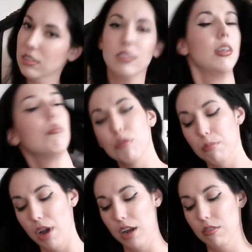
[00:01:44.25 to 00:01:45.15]
except for
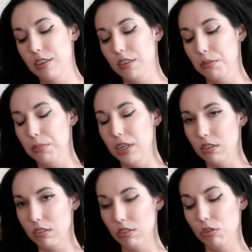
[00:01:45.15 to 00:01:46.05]
my
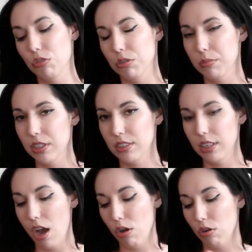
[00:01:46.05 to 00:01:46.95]
recipes. Those you're
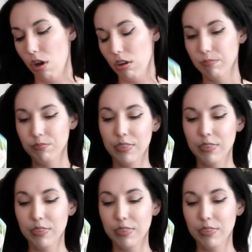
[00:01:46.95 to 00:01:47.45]
missing out on.